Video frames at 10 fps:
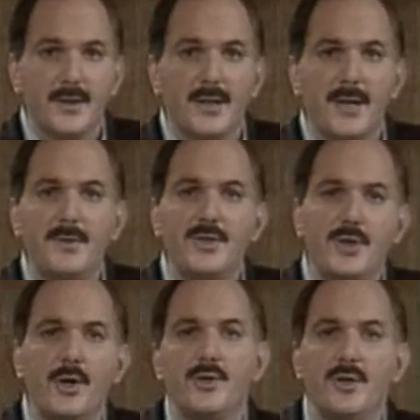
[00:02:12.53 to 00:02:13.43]
let me
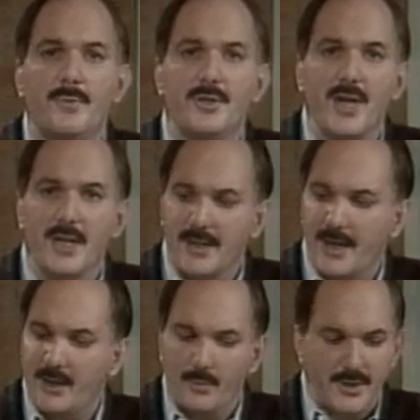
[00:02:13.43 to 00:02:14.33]
show you a
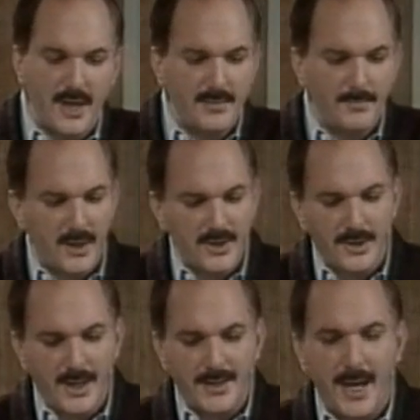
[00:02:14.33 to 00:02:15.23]
projectile which has much
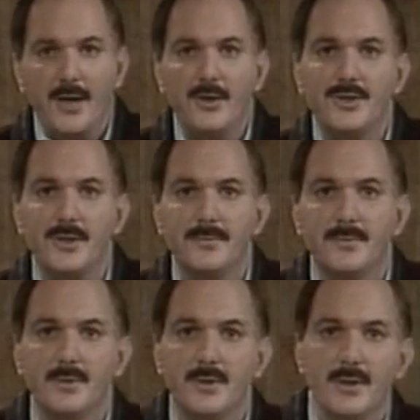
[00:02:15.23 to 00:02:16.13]
less energy
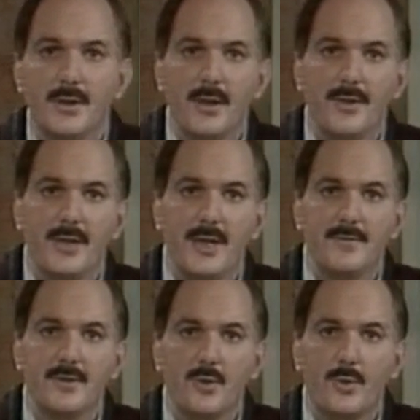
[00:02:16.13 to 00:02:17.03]
than
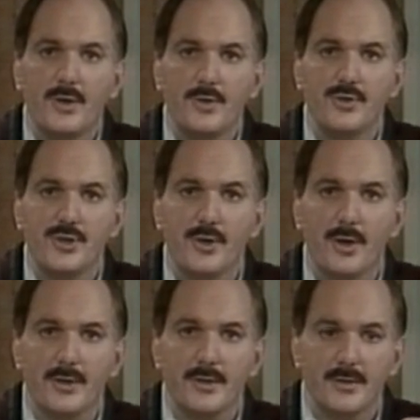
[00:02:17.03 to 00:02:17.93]
even a .22
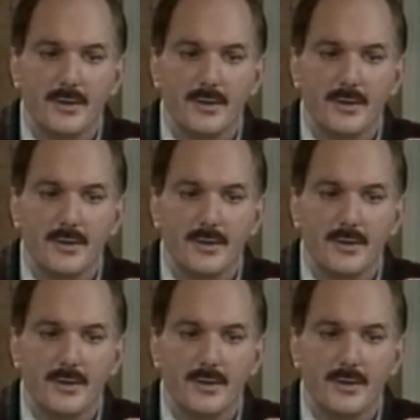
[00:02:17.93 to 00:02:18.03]
short,